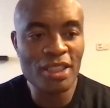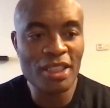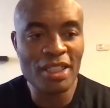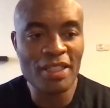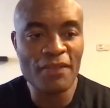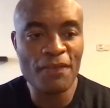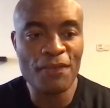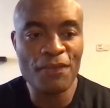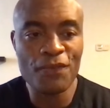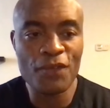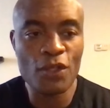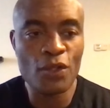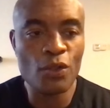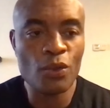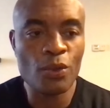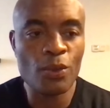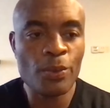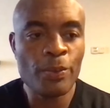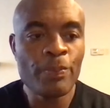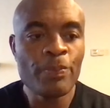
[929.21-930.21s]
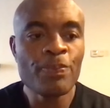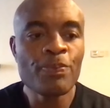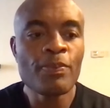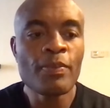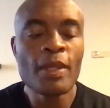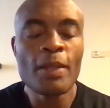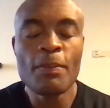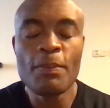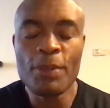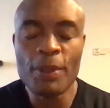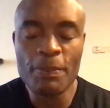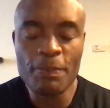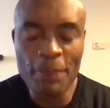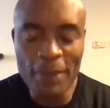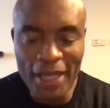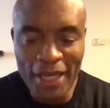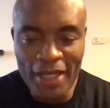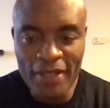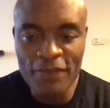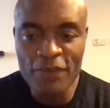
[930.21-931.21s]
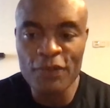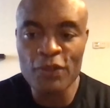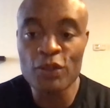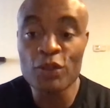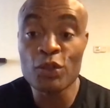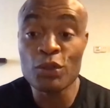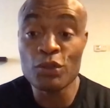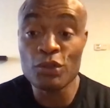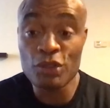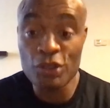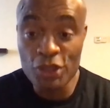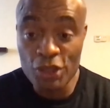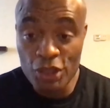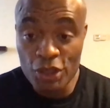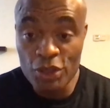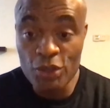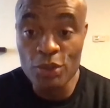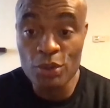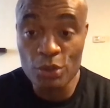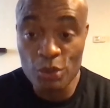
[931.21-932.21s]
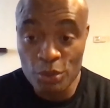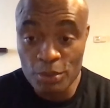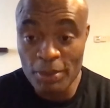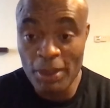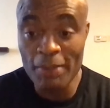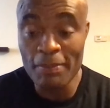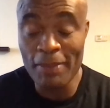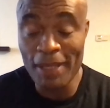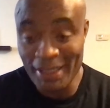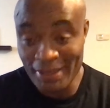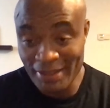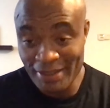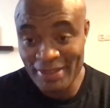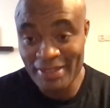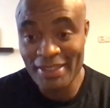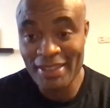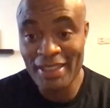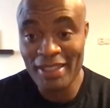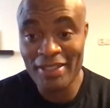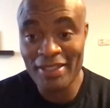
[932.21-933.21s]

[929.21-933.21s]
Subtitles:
I feel prepared for continue do my best,